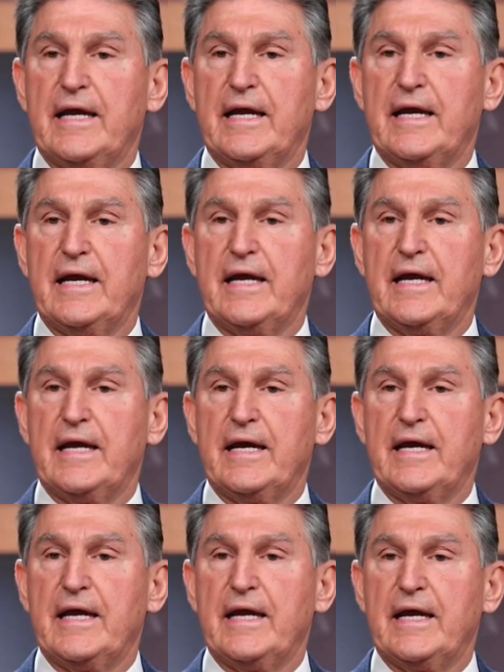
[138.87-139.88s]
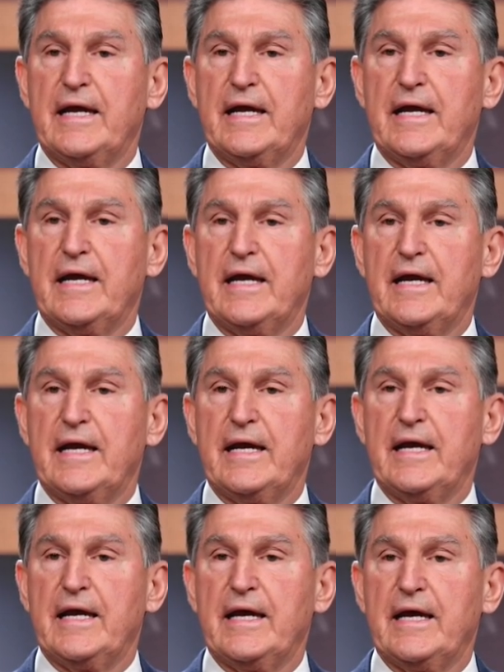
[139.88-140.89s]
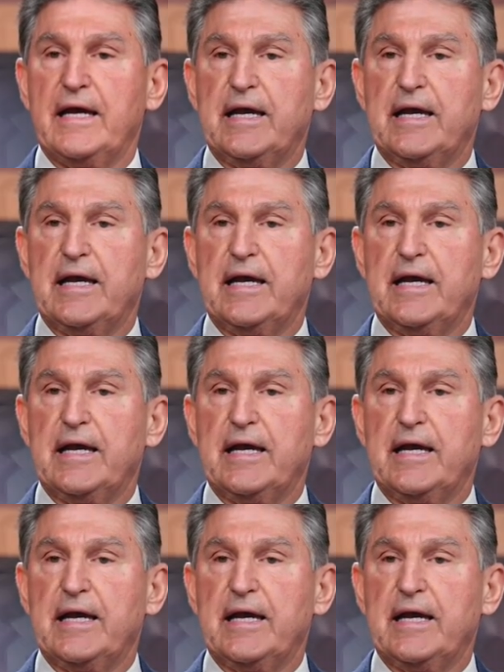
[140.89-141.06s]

The person shown says nothing.